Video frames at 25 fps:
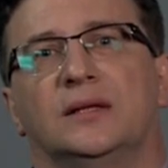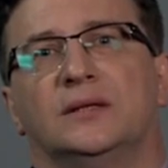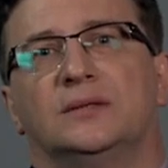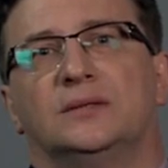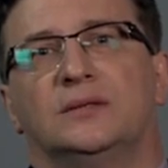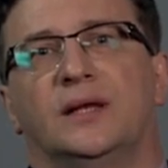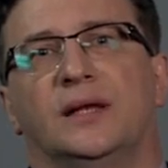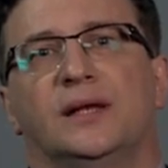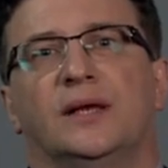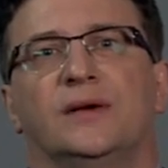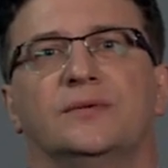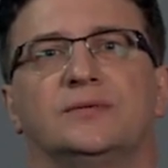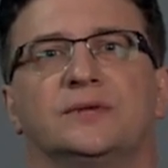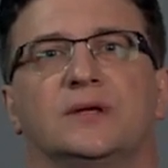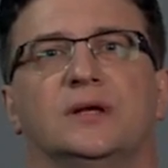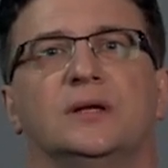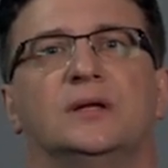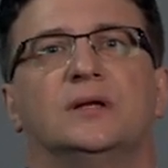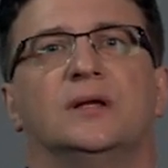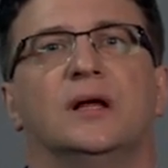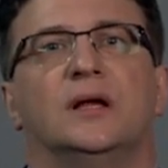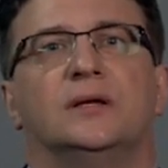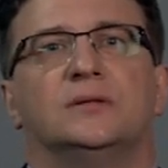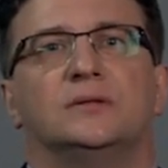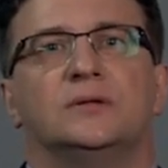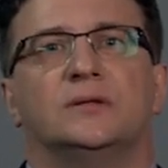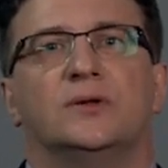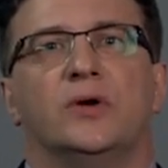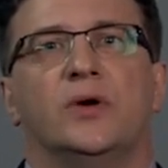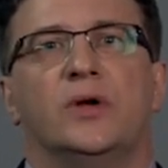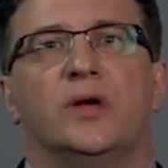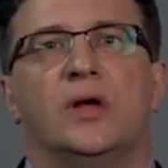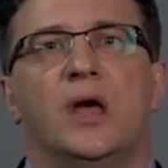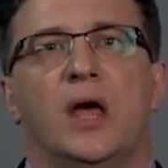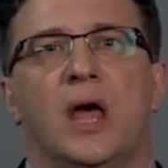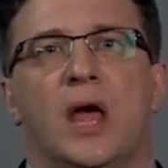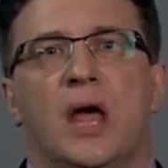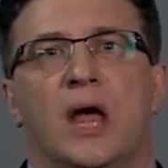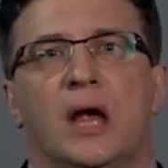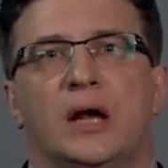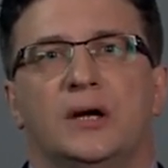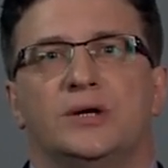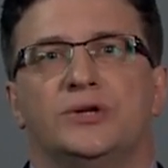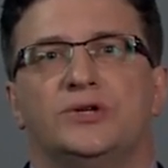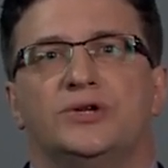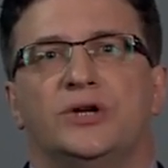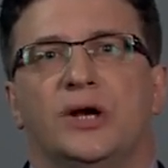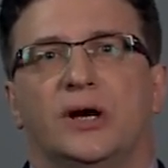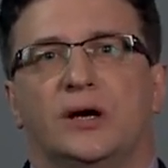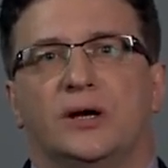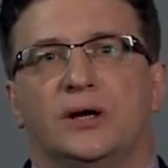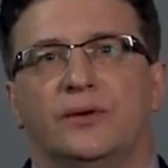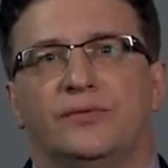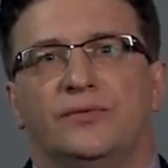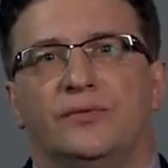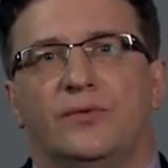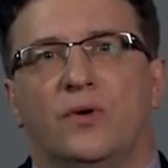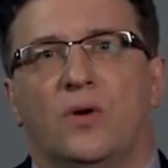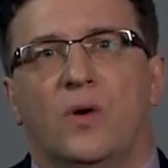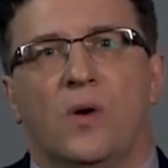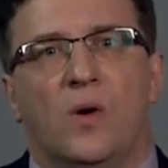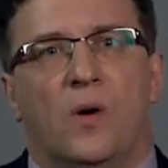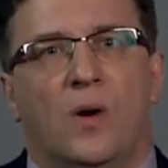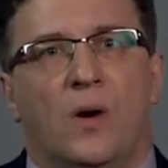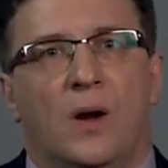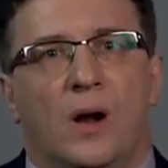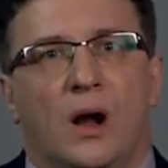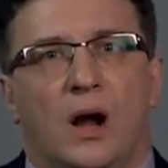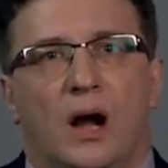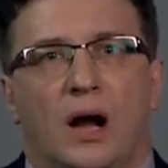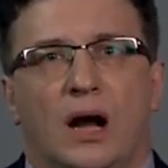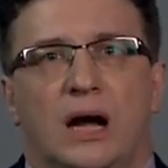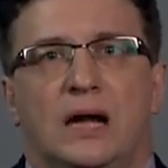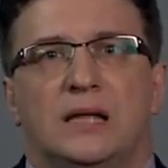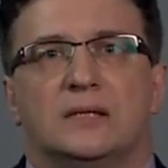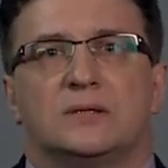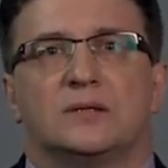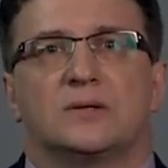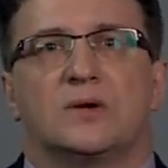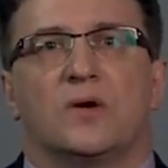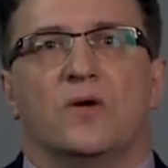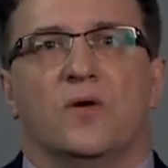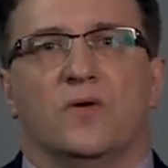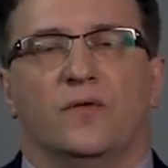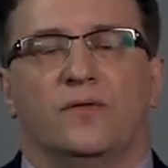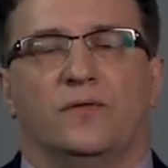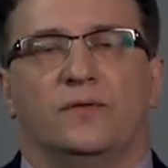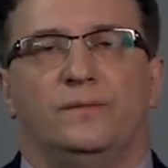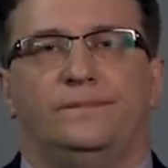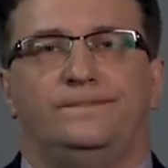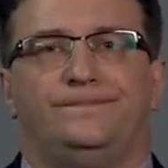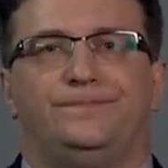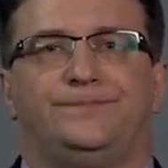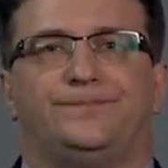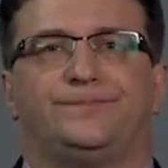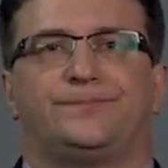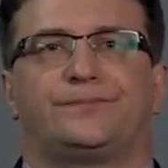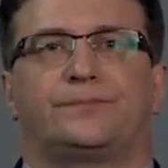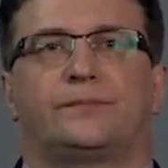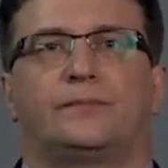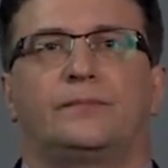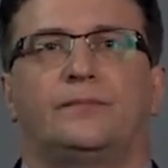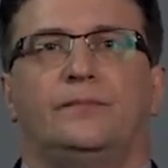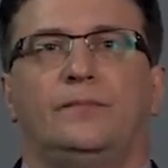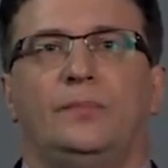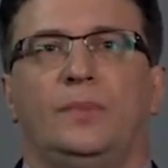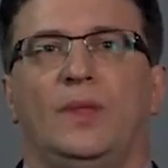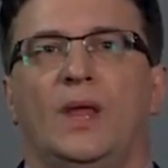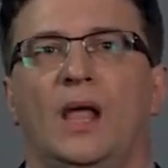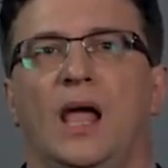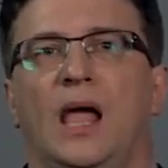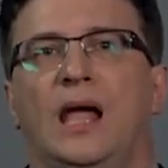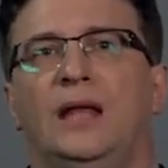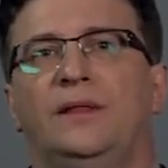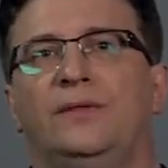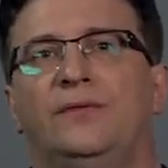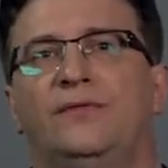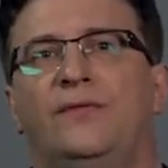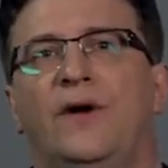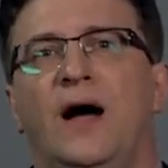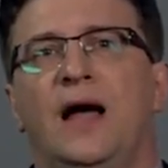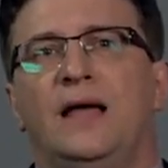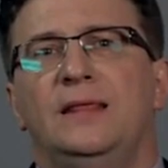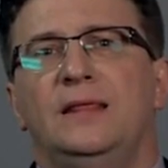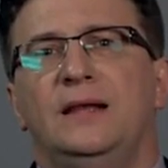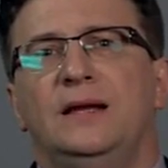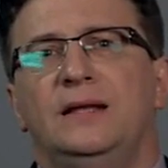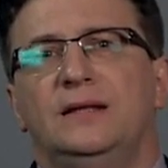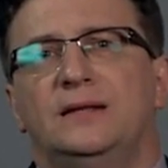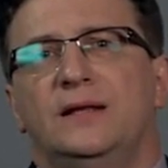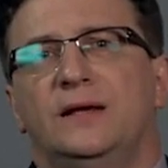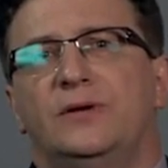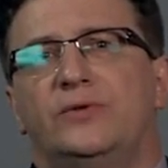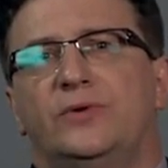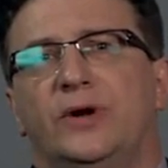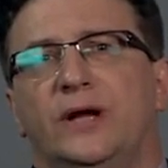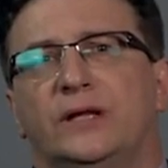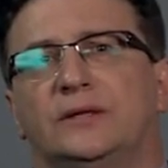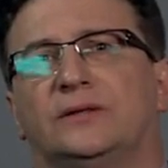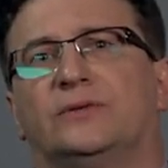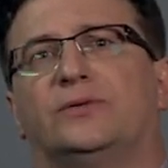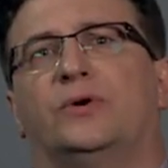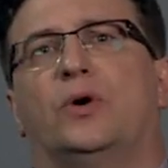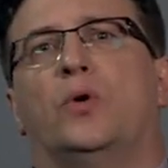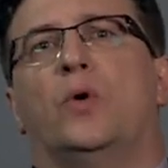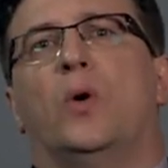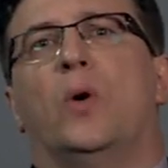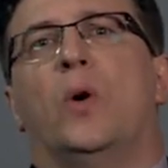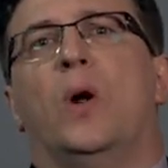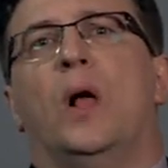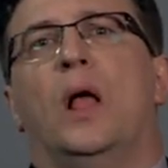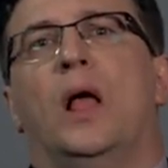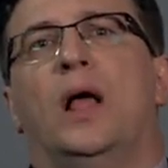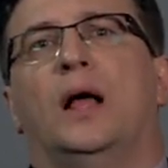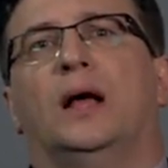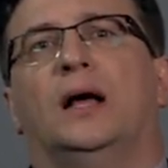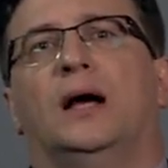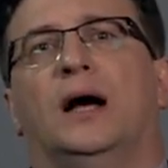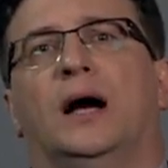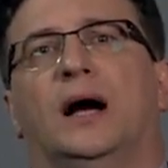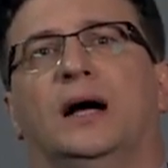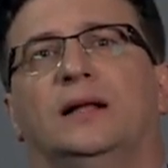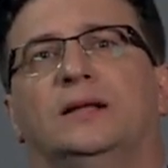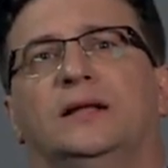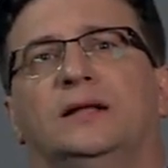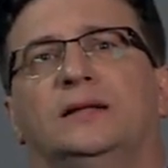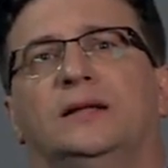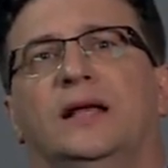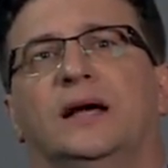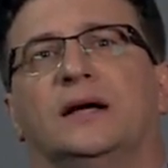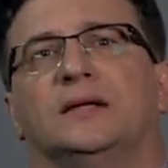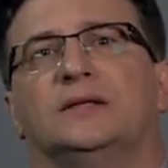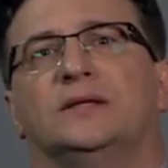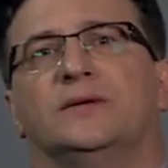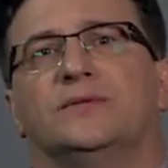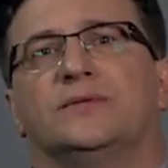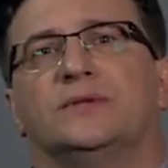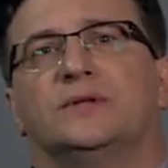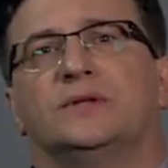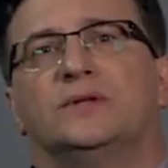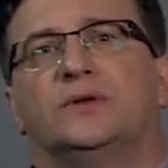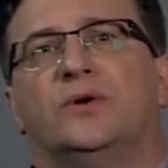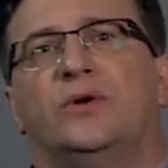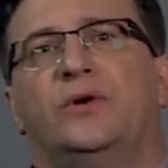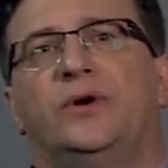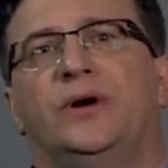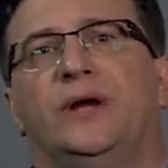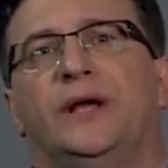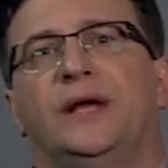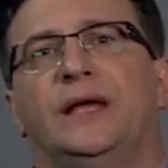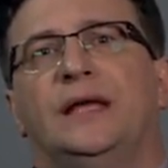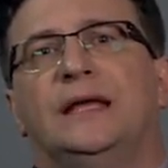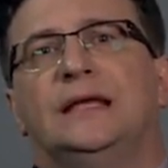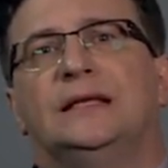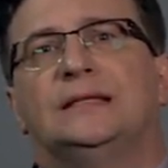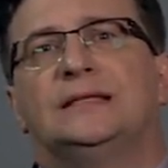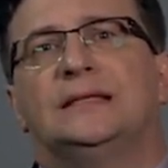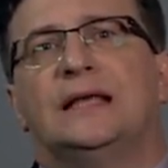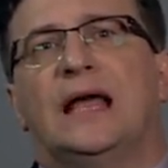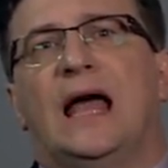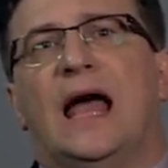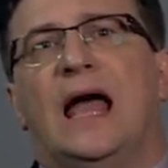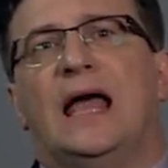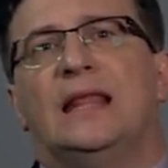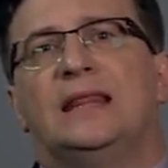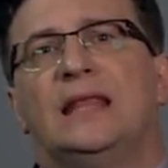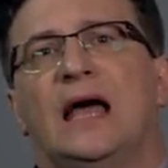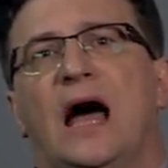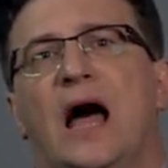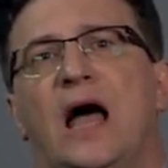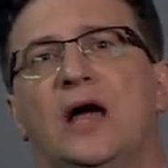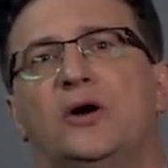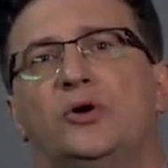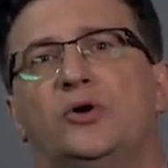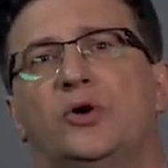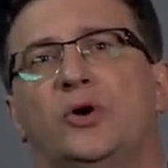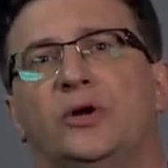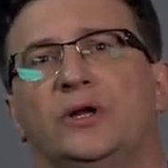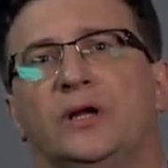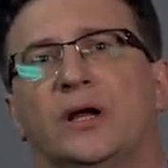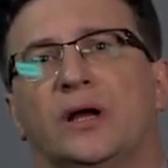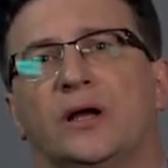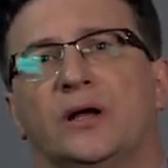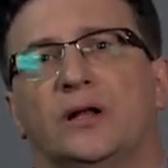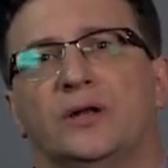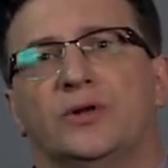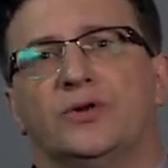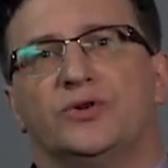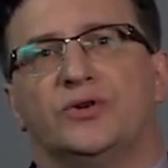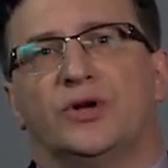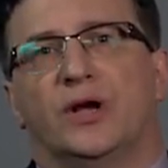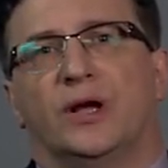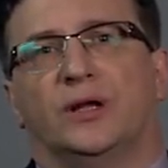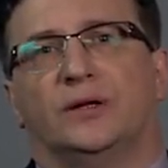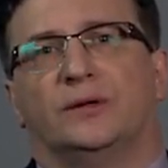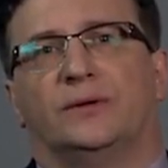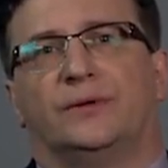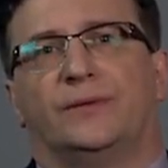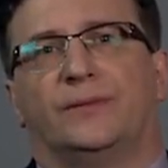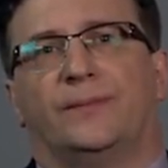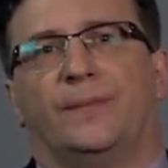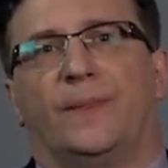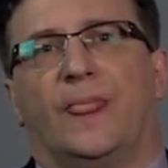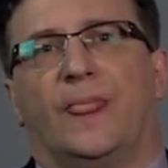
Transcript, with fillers: Dostoevsky, Tolstoy, Chekhov or Leskov. And finally, the retro detective story is an ironical genre.